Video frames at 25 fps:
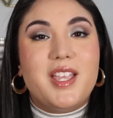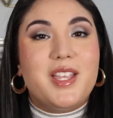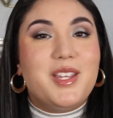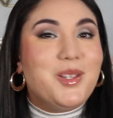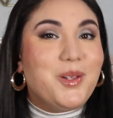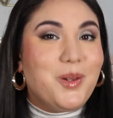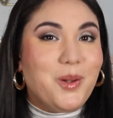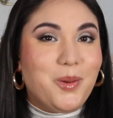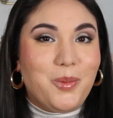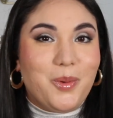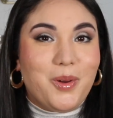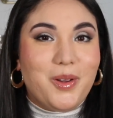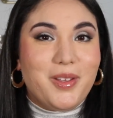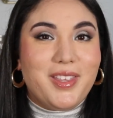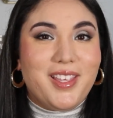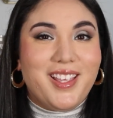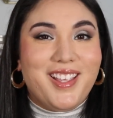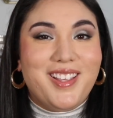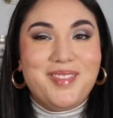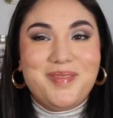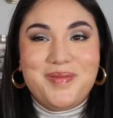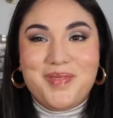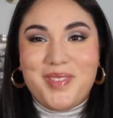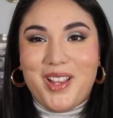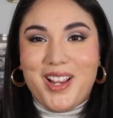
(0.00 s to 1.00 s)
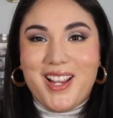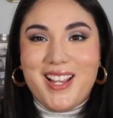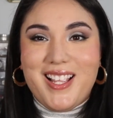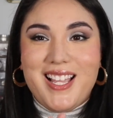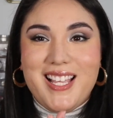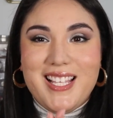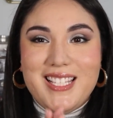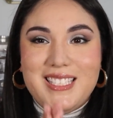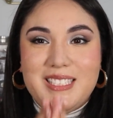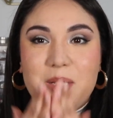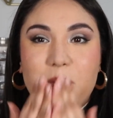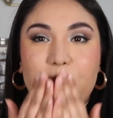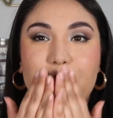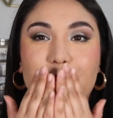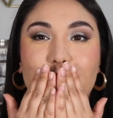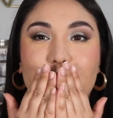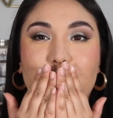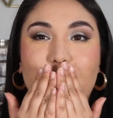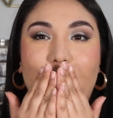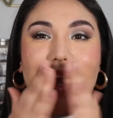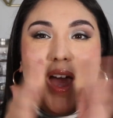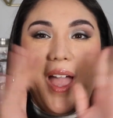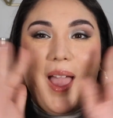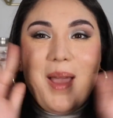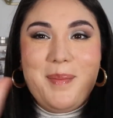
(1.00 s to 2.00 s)
and you are worthy. All right, guys.
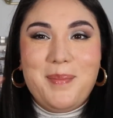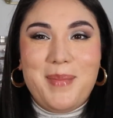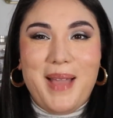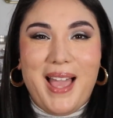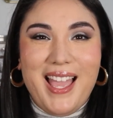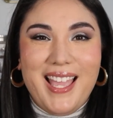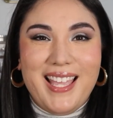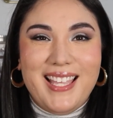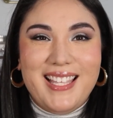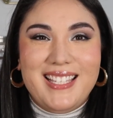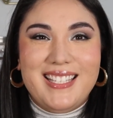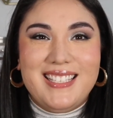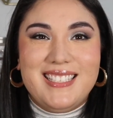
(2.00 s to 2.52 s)
Bye.